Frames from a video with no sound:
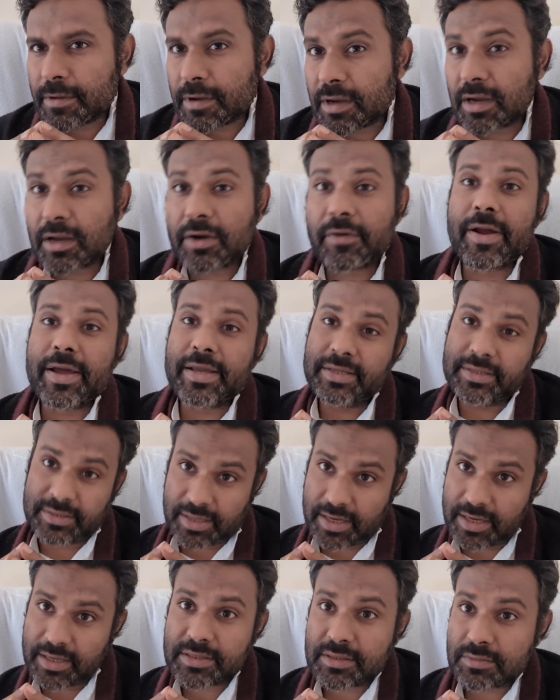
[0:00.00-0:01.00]

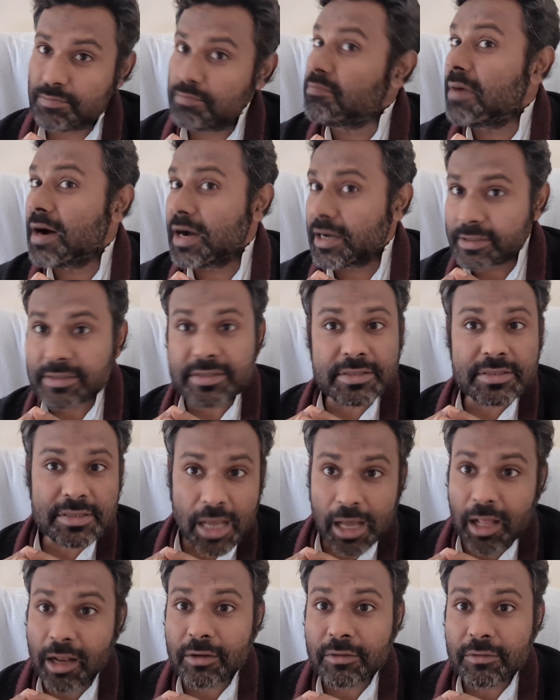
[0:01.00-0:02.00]
crisis
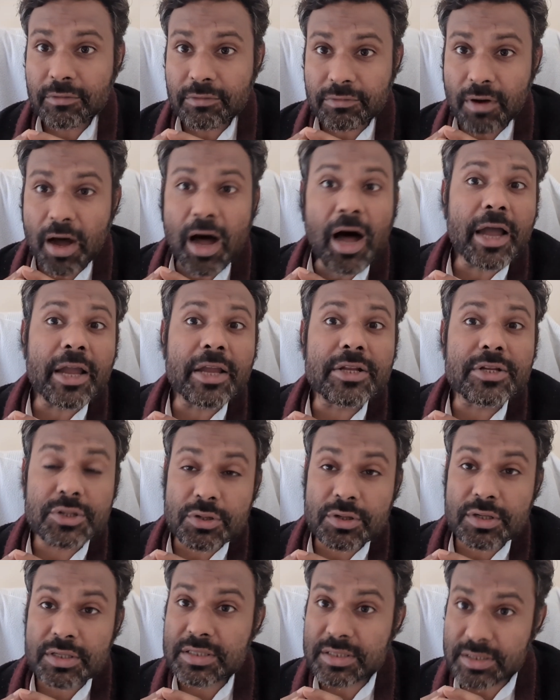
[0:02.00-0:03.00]
myself, I do
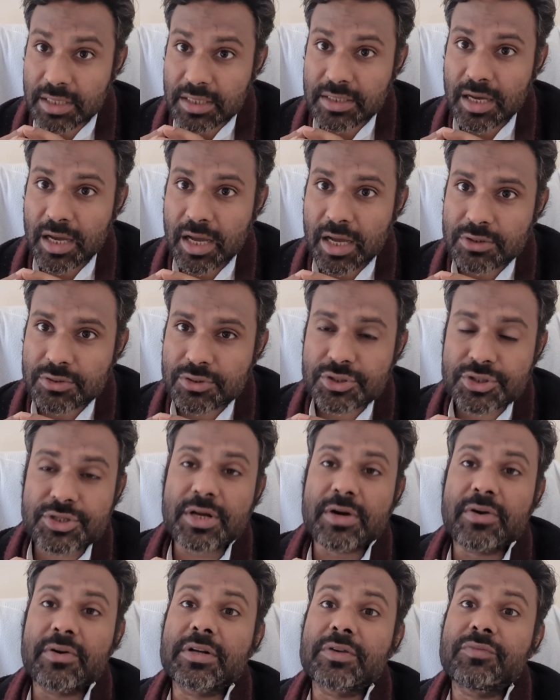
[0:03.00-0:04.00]
consider to
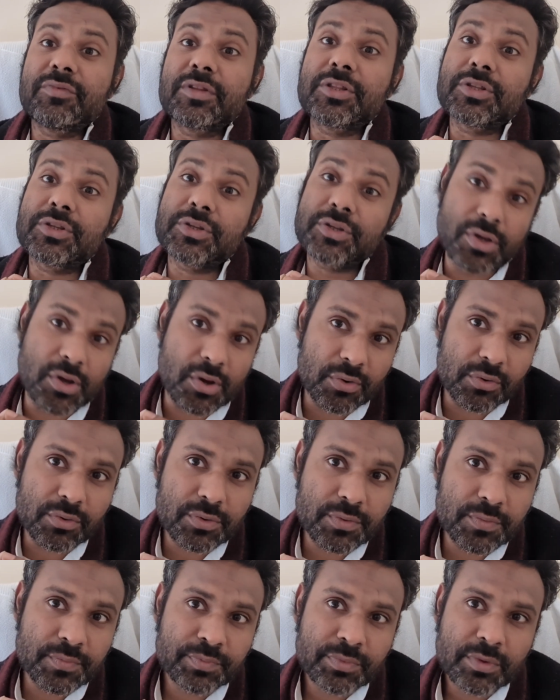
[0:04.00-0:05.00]
share it with
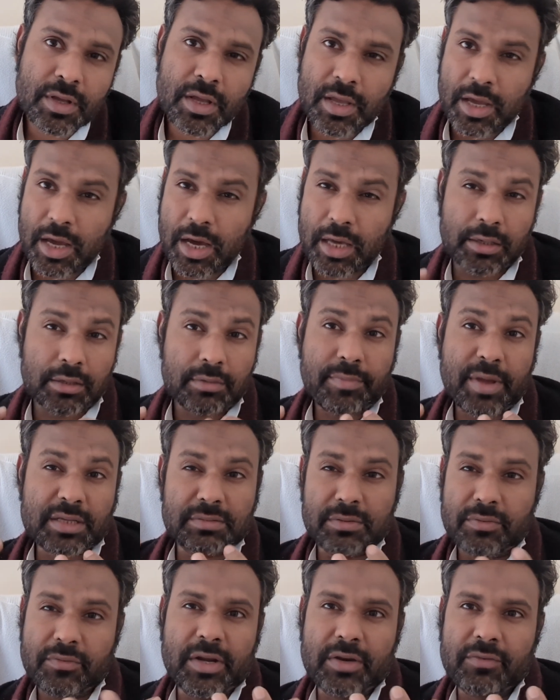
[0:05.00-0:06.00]
you, and it
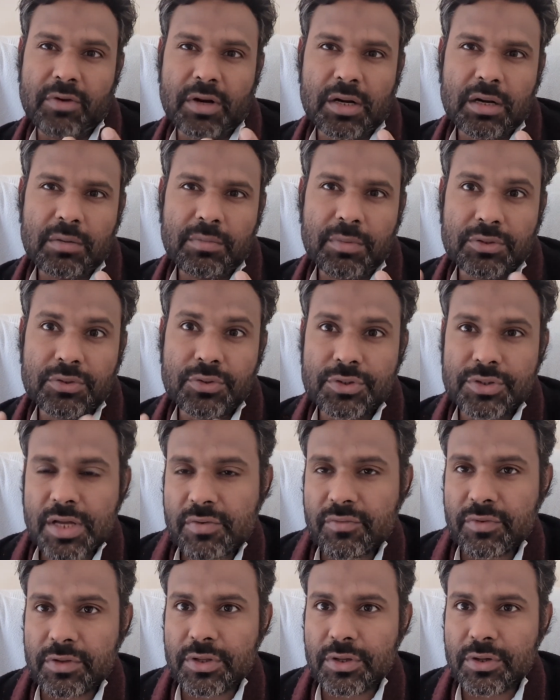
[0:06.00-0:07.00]
makes me very vulnerable to
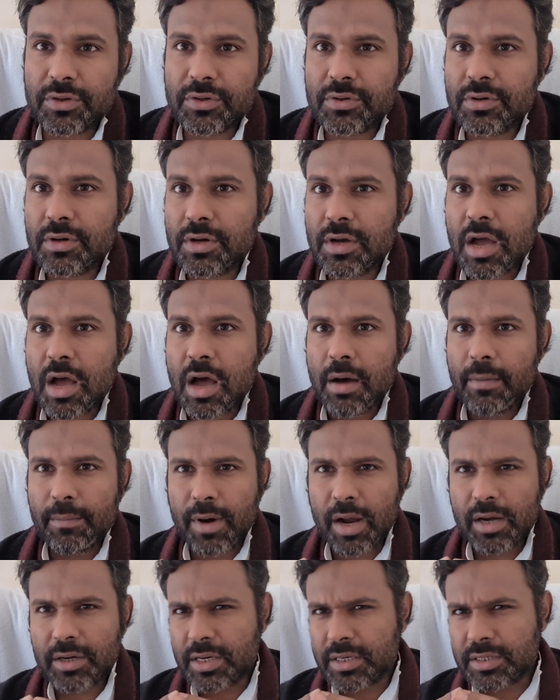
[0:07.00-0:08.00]
share with you.
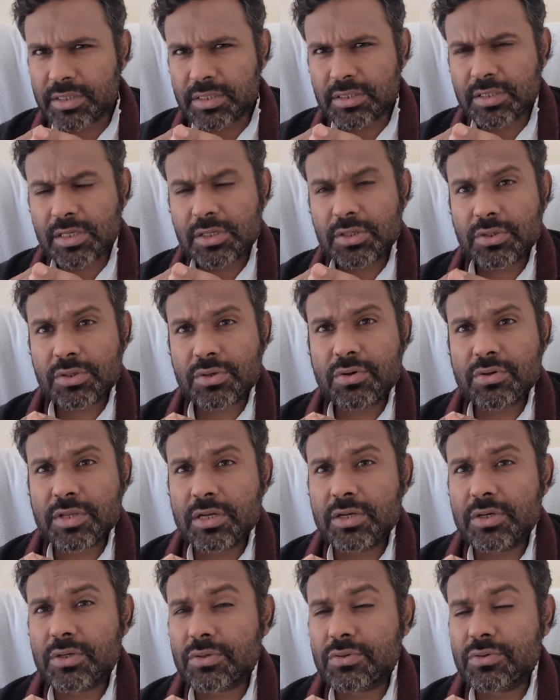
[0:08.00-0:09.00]
But it is the truth,
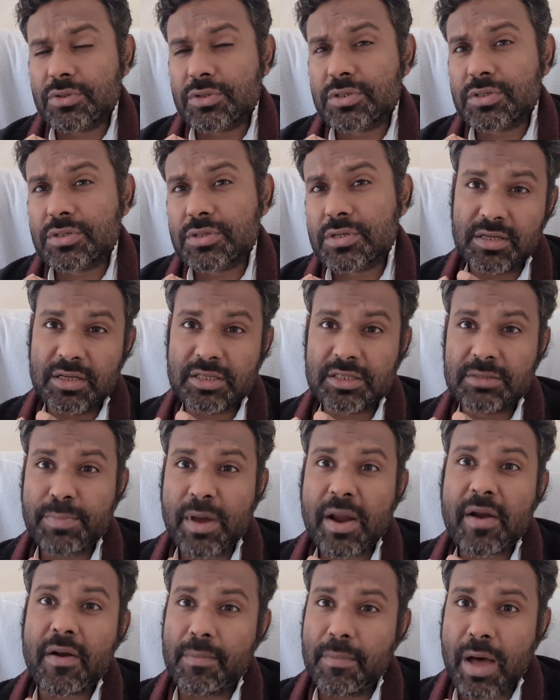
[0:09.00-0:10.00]
and truth is
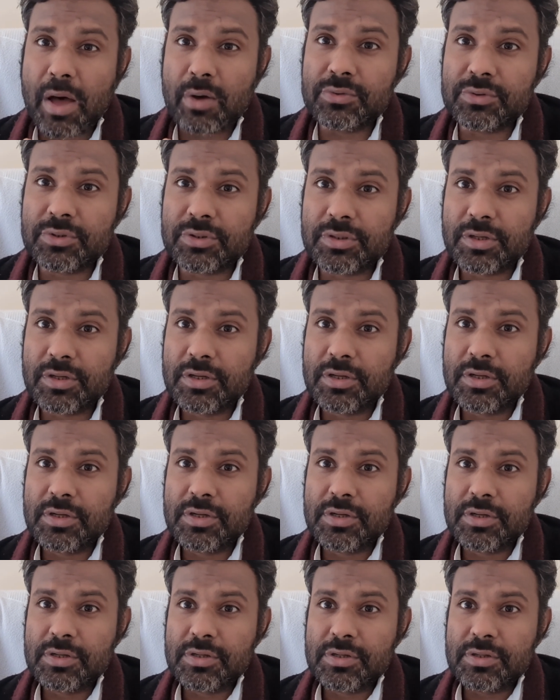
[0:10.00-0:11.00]
paramount.
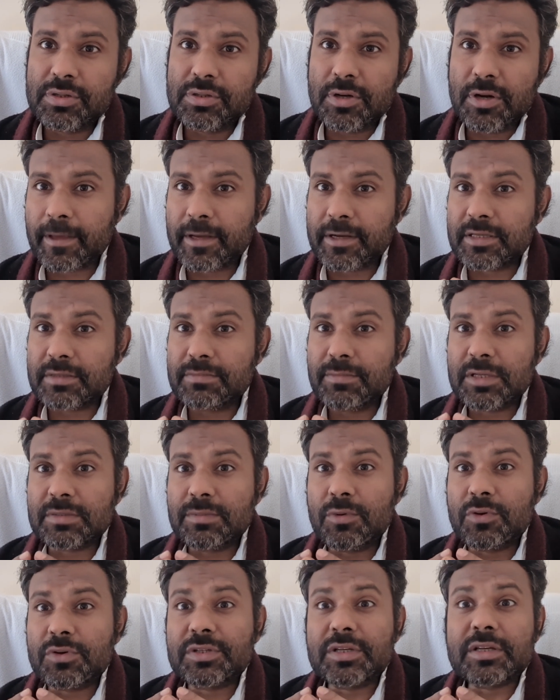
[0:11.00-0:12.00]
It is much
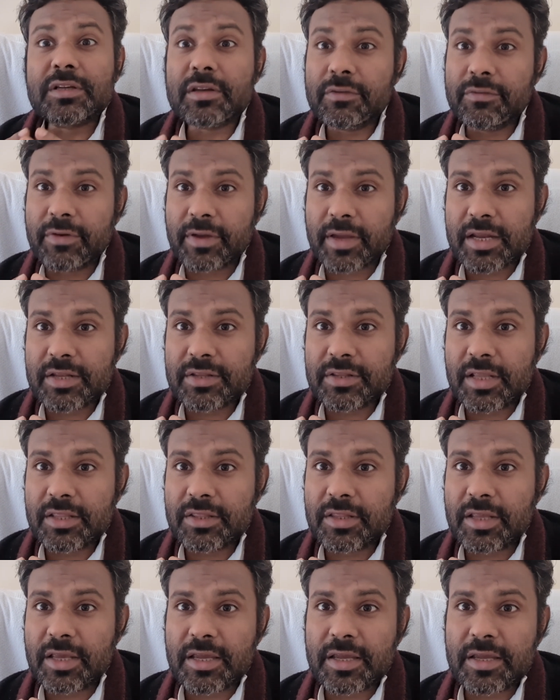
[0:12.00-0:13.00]
more significant
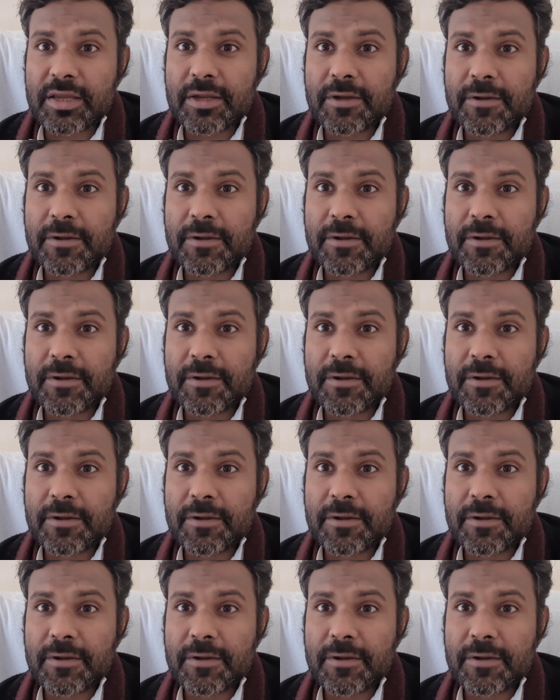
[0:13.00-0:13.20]
than the